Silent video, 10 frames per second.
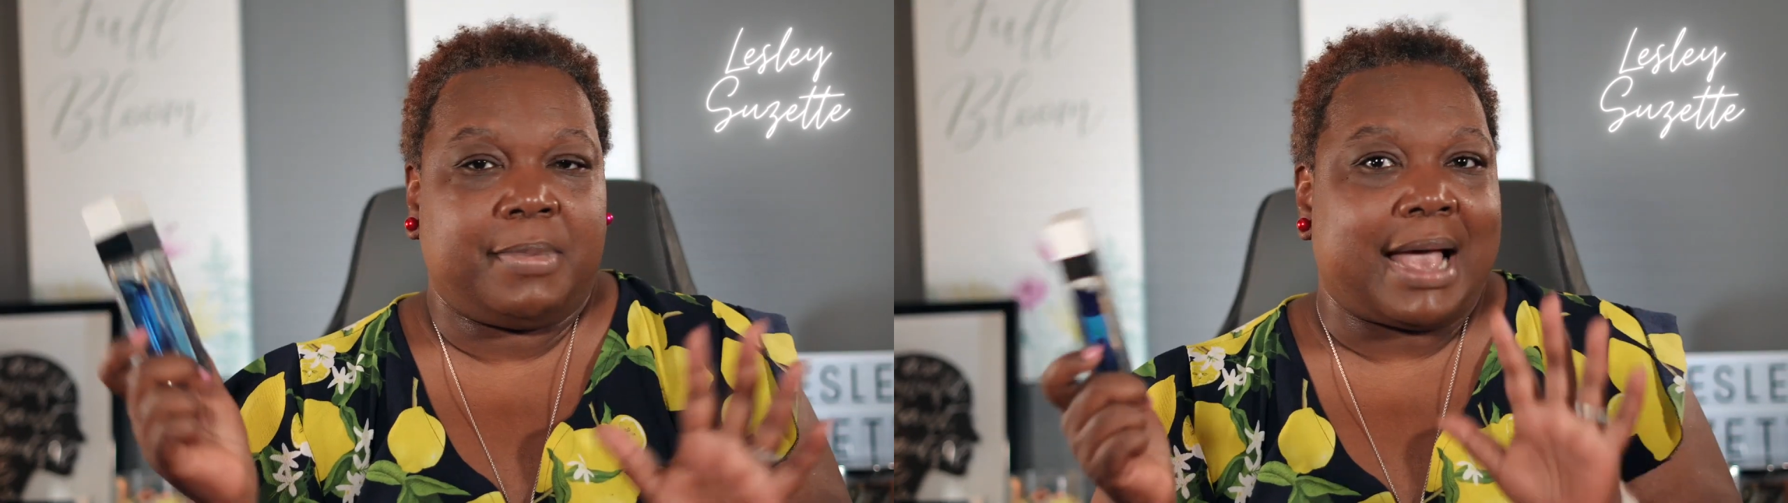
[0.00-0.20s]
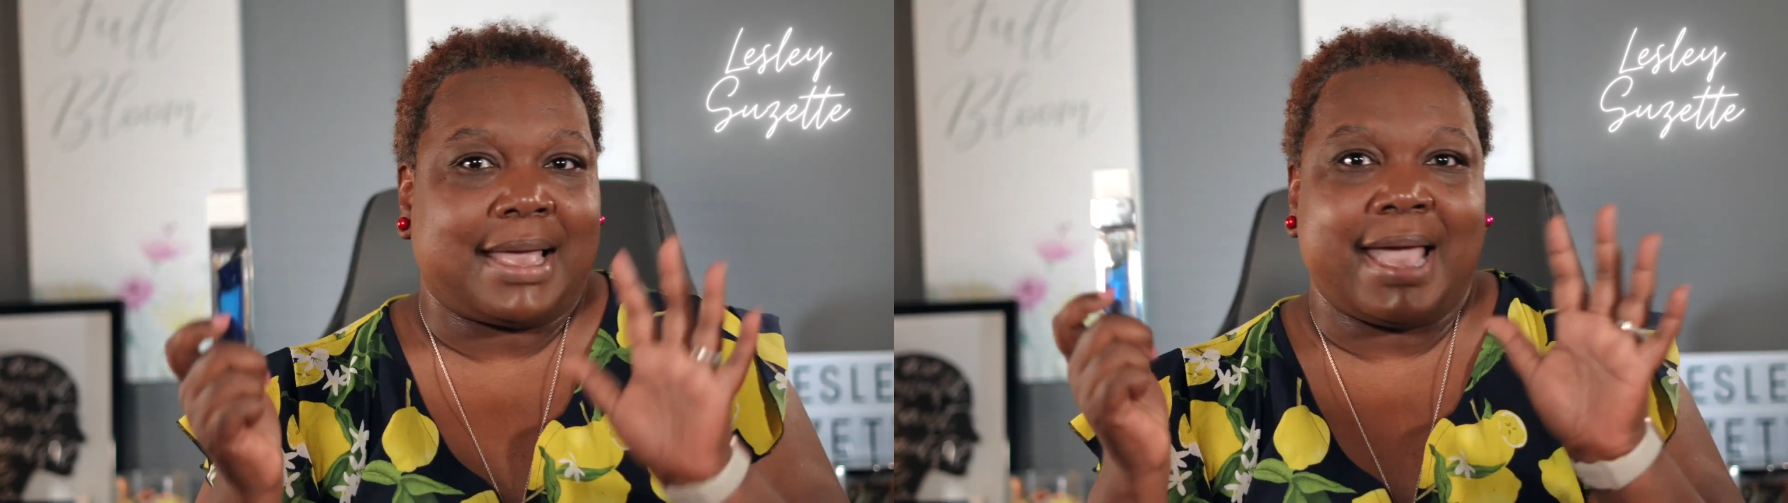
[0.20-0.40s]

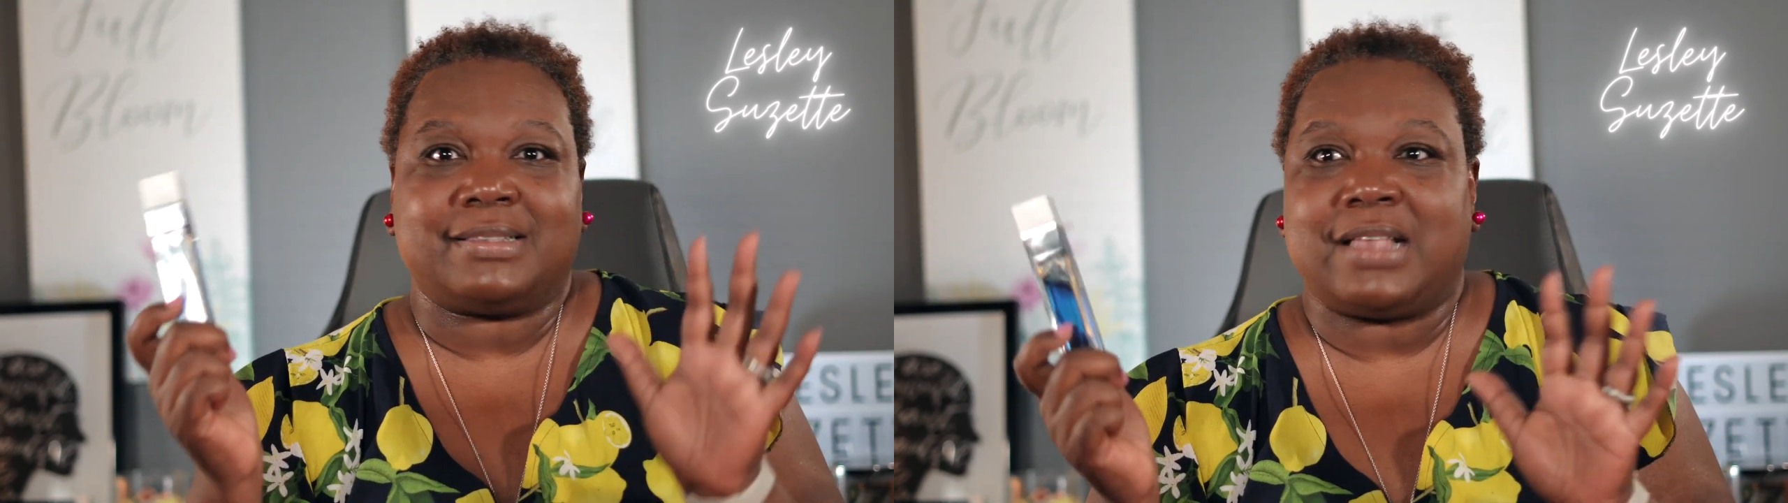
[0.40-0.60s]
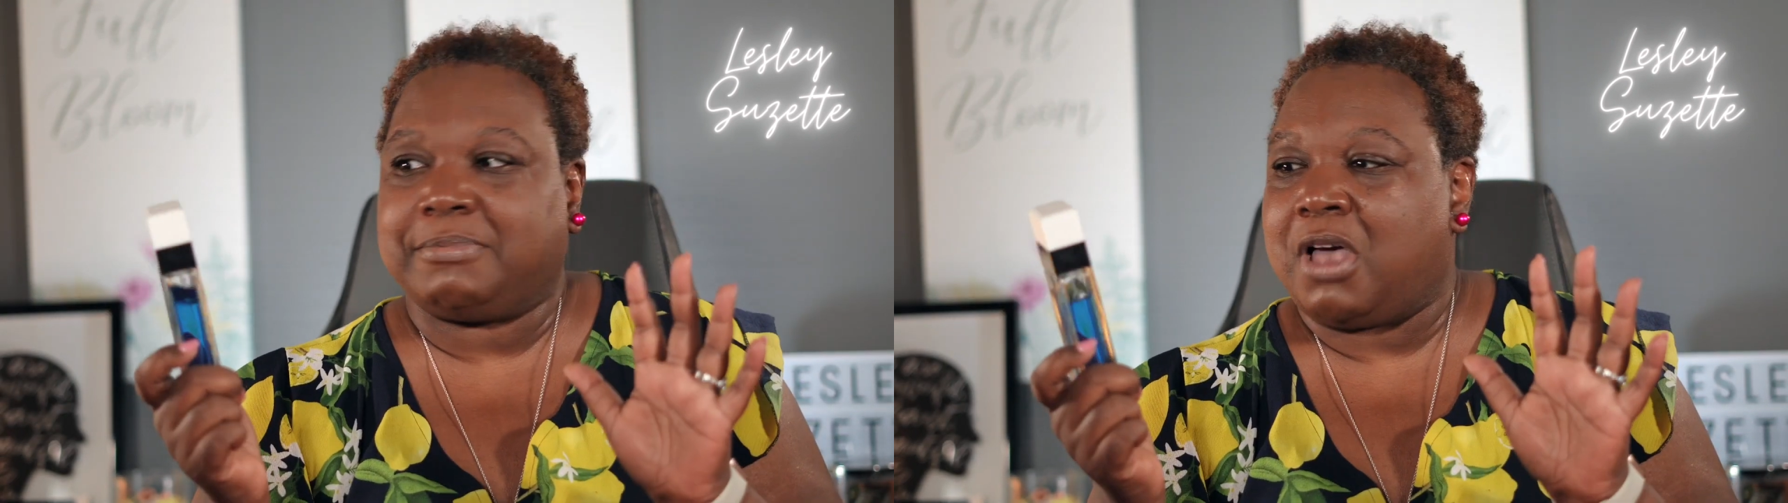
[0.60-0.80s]
but I
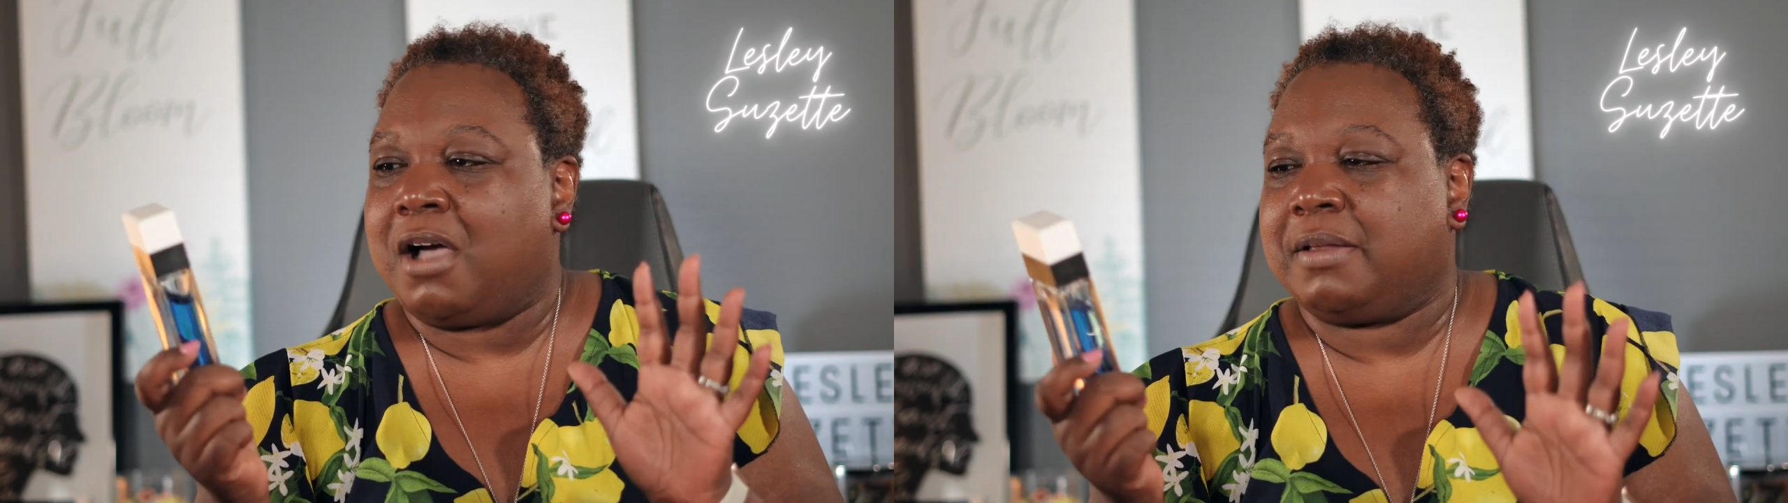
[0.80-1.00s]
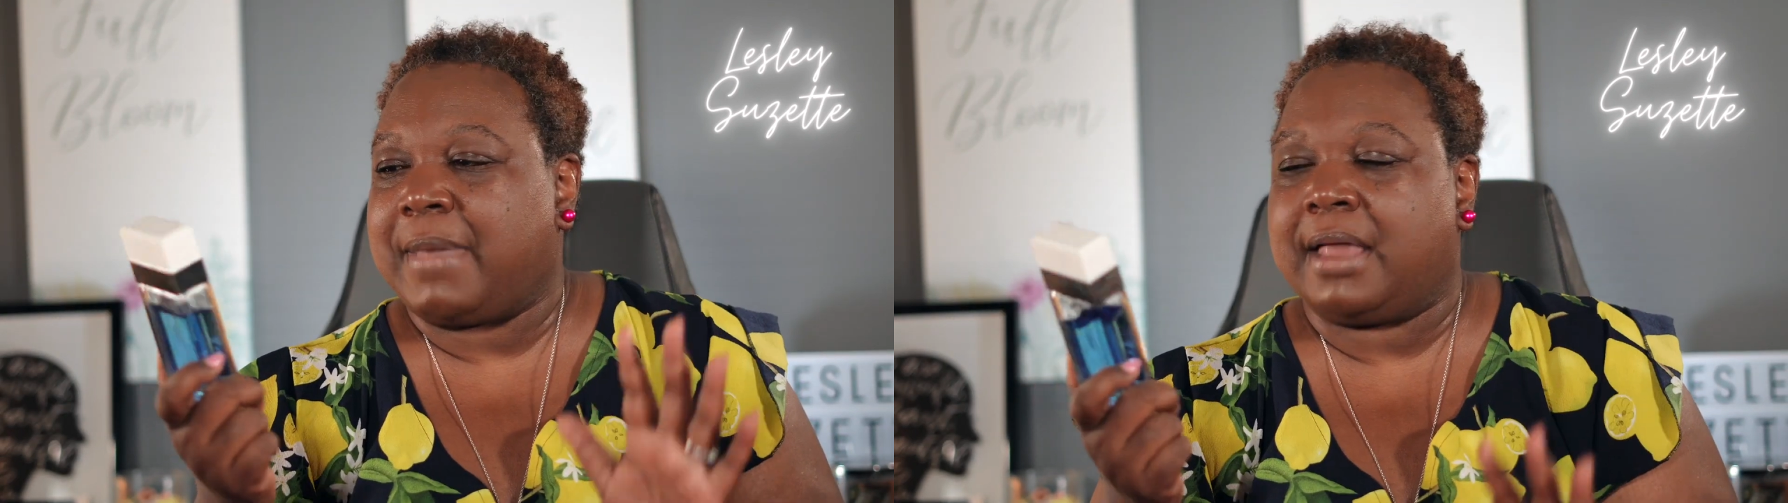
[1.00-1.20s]
can't stop
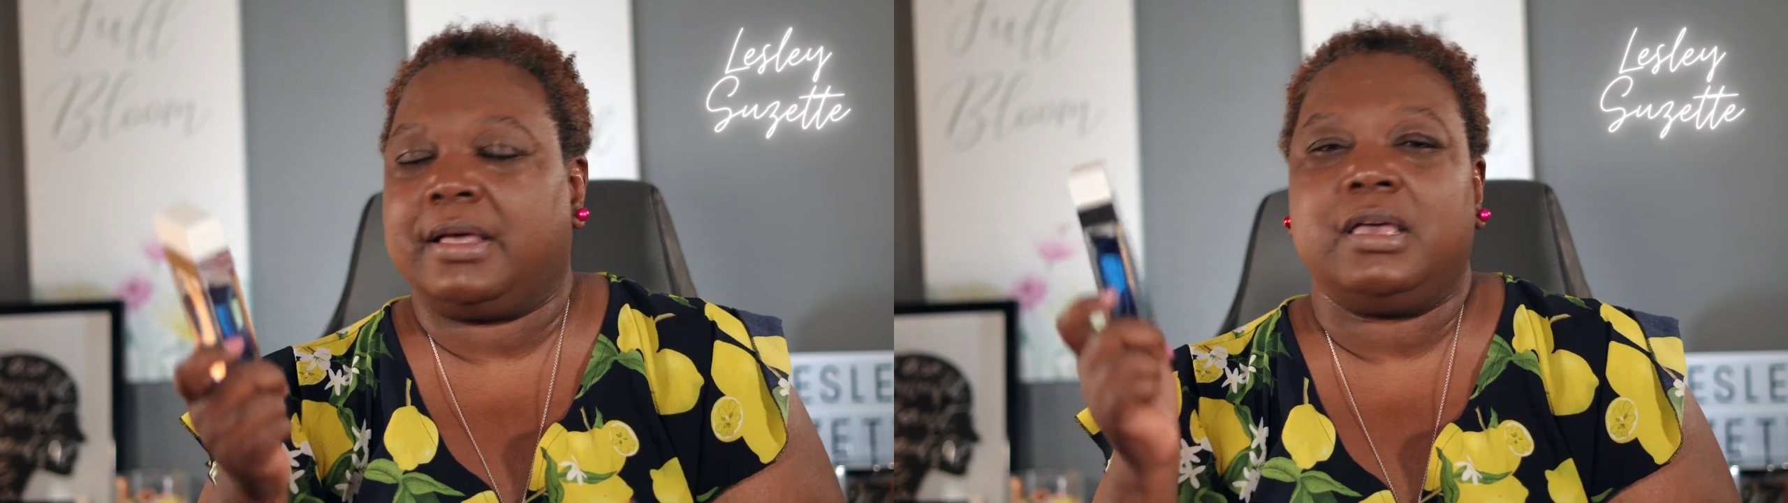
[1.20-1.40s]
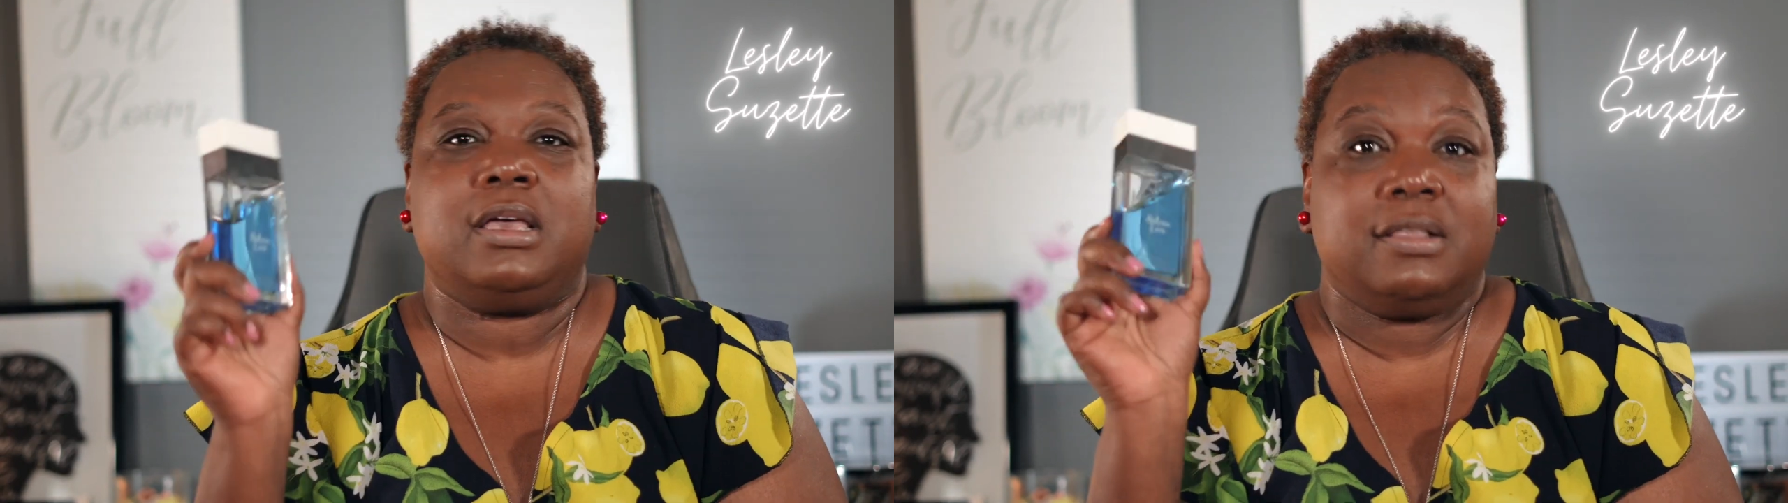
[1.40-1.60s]
talking about it.